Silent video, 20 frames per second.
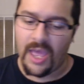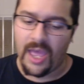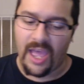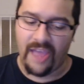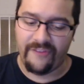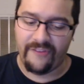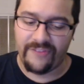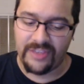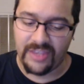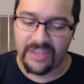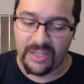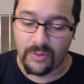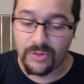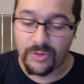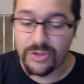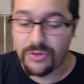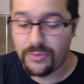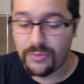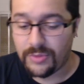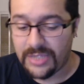I feel like
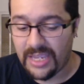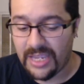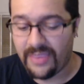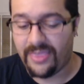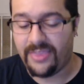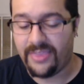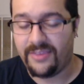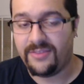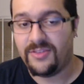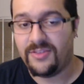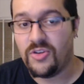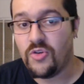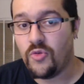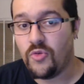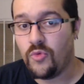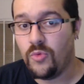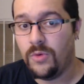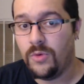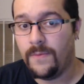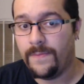when you get
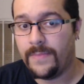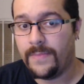to